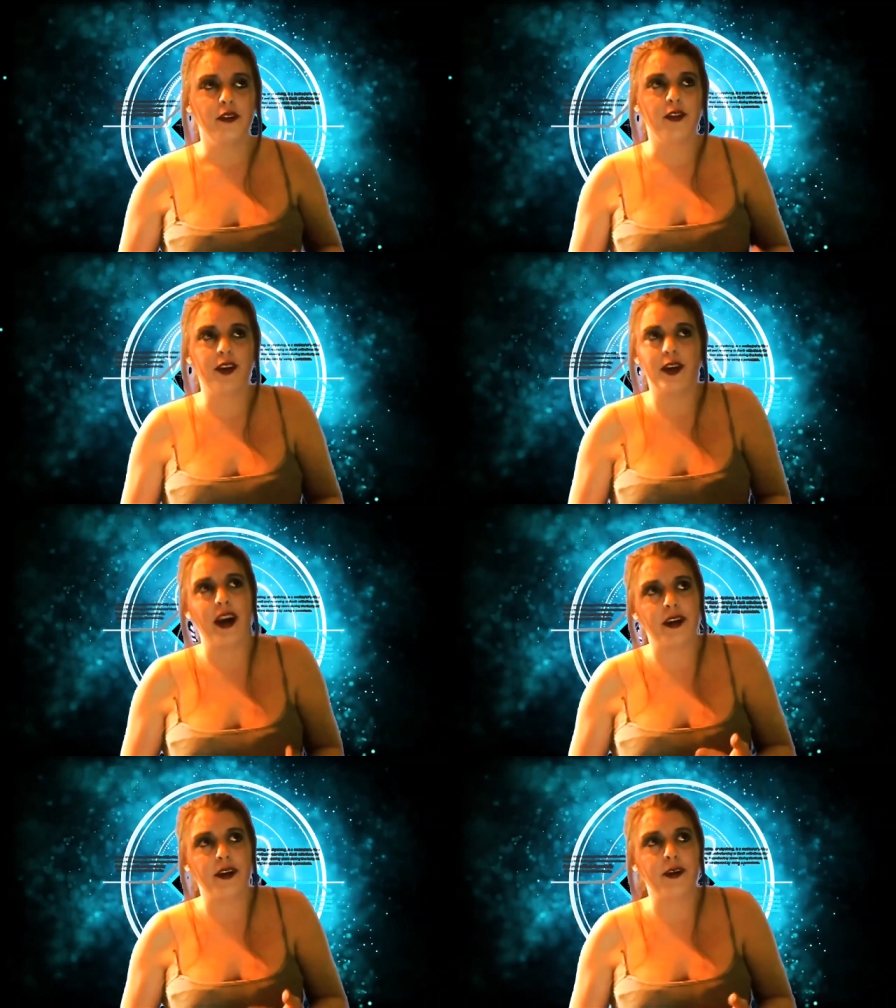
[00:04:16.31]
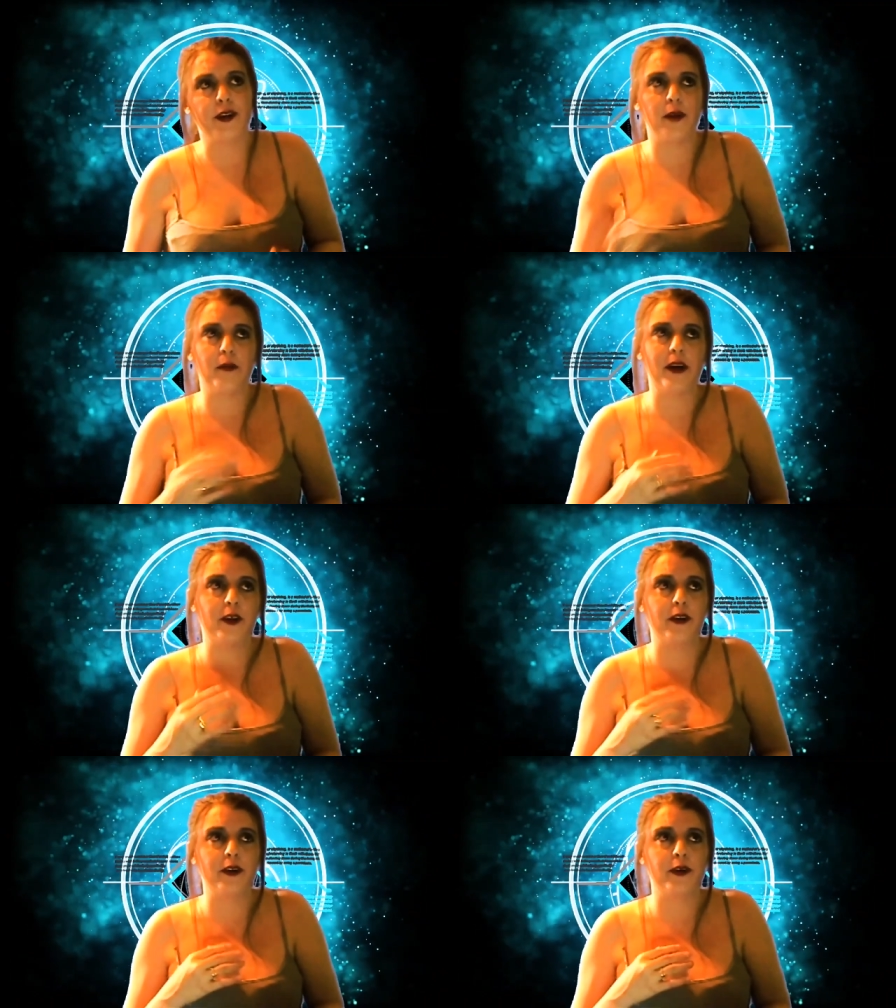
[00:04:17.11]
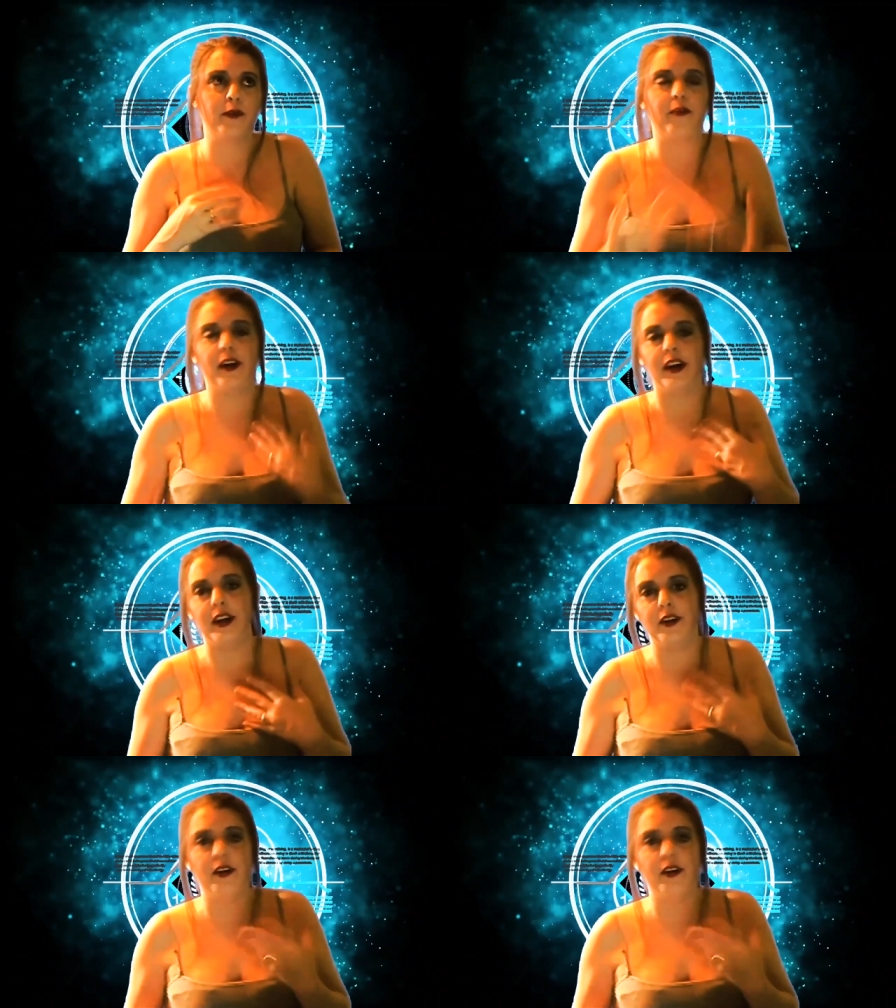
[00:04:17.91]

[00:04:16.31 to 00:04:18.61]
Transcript: Saying centimeters, feet,